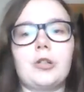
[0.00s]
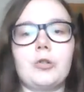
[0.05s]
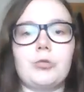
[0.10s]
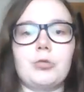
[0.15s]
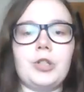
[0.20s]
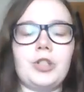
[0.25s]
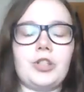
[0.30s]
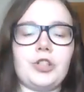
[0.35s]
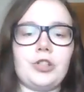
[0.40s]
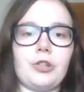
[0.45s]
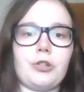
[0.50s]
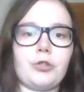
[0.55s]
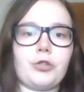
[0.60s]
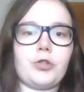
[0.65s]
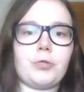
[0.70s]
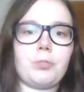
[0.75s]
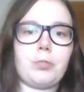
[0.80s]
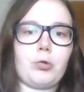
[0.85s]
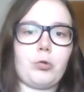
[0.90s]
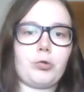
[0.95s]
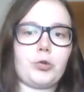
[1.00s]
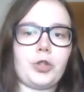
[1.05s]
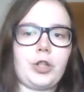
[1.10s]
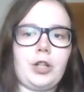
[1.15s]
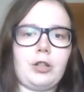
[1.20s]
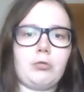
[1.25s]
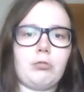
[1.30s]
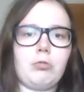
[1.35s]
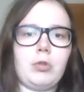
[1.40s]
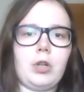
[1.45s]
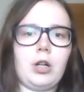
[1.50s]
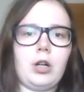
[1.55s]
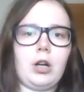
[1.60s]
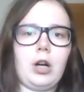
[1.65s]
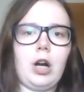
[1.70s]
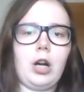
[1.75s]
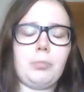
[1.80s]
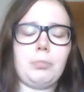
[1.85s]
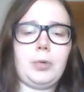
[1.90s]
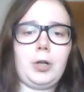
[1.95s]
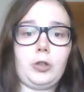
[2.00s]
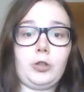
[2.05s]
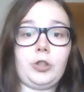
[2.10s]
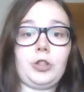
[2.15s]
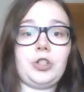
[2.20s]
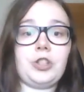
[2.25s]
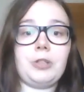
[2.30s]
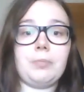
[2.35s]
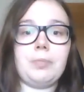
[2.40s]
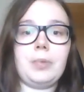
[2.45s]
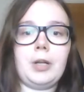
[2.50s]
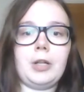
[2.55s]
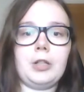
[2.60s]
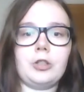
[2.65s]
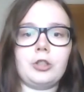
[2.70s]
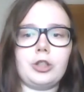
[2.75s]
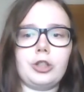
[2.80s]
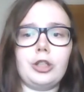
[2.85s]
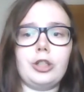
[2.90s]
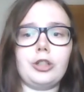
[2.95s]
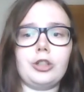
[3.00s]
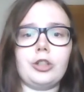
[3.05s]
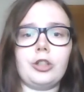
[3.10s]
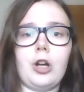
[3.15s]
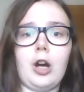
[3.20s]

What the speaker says: research project where I participated.